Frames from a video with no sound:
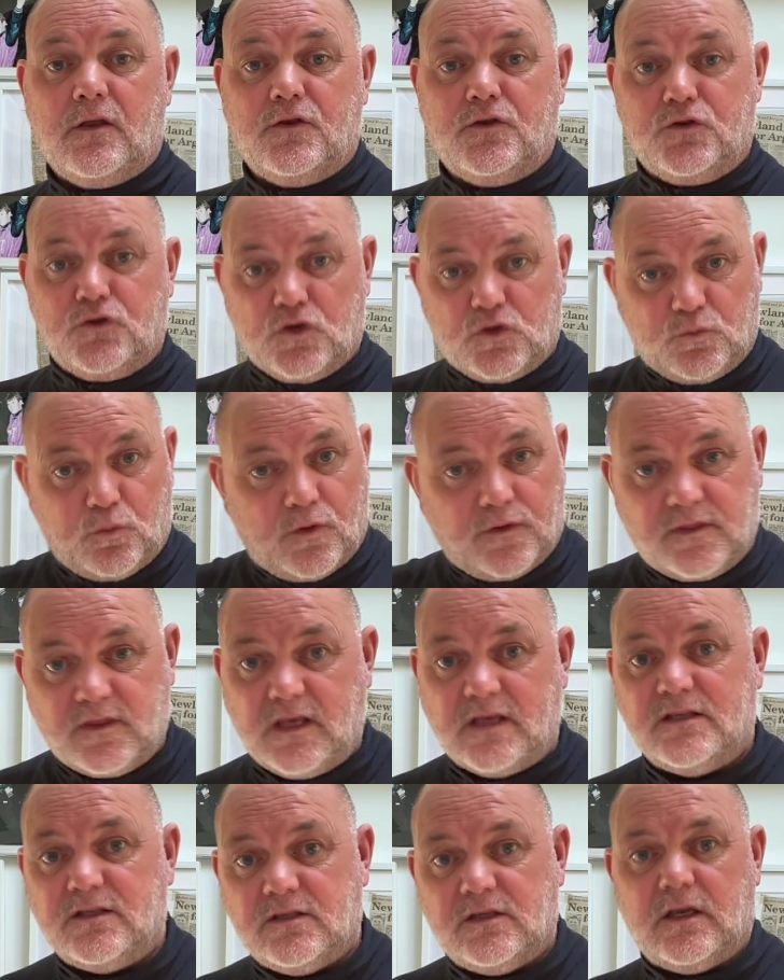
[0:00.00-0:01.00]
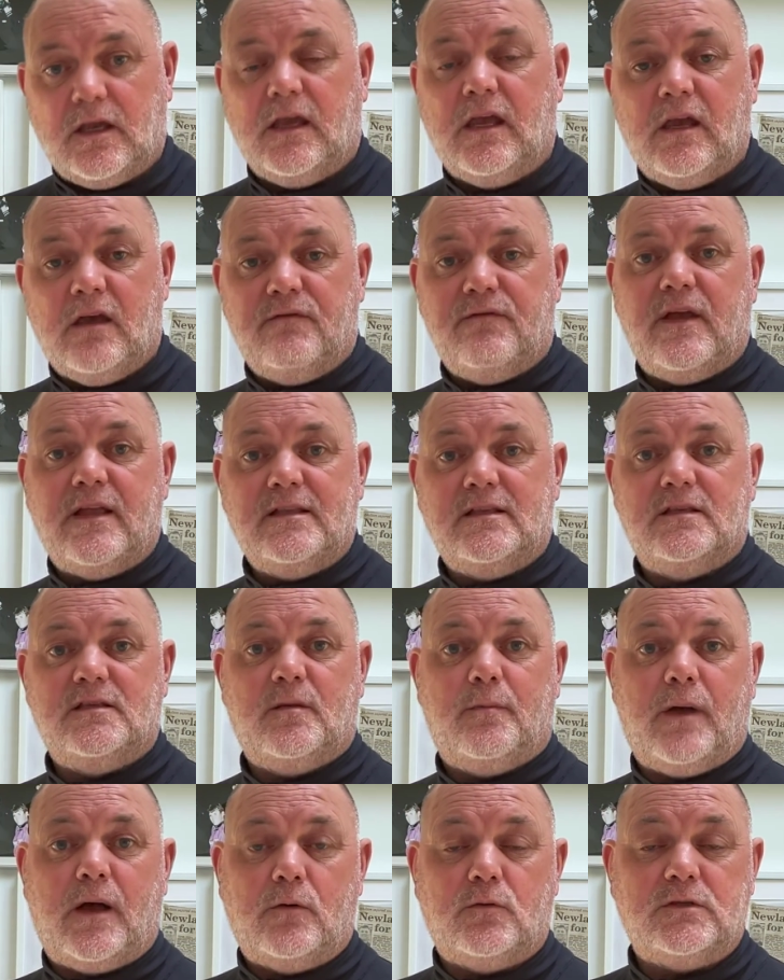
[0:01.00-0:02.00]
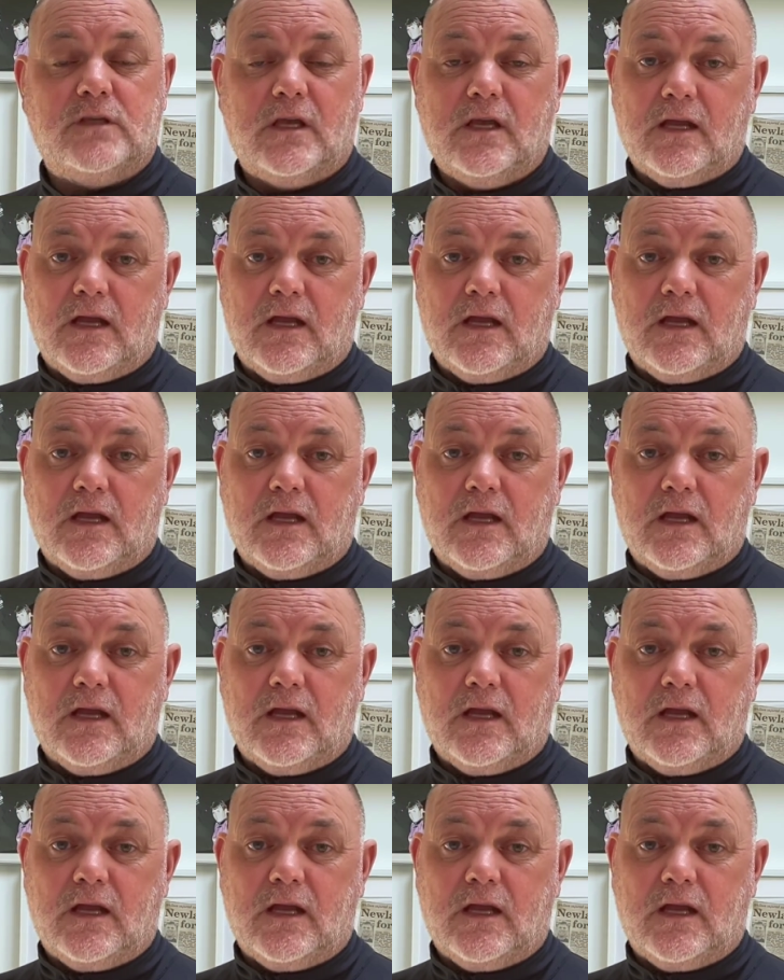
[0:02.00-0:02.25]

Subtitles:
just what this event is about.